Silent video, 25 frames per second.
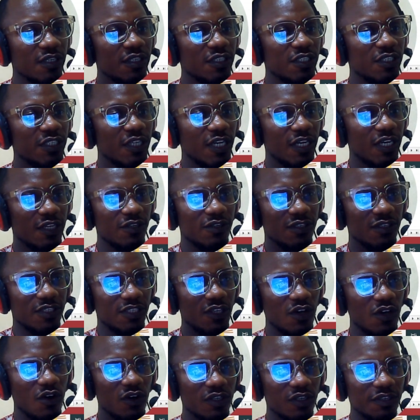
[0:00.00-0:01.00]
Check, you
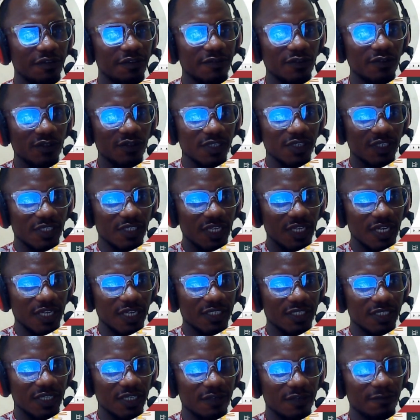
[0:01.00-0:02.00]
see all the fields is
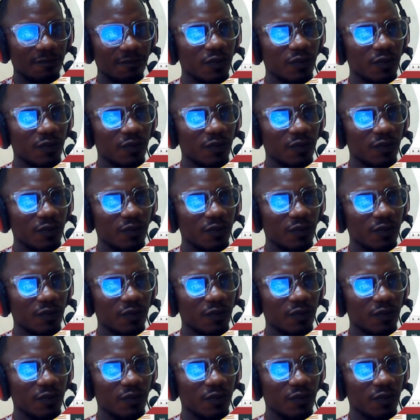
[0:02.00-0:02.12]
selected.